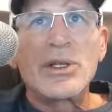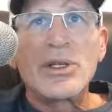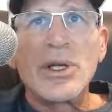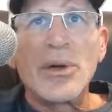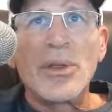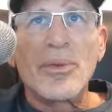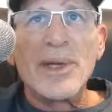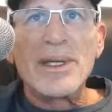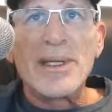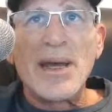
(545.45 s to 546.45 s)
just go
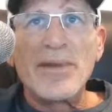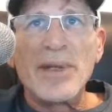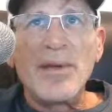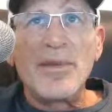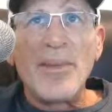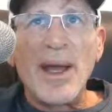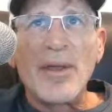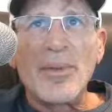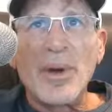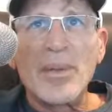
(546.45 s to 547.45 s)
370 for
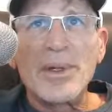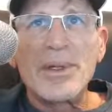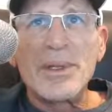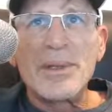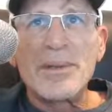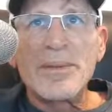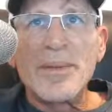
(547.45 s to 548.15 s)
math purposes.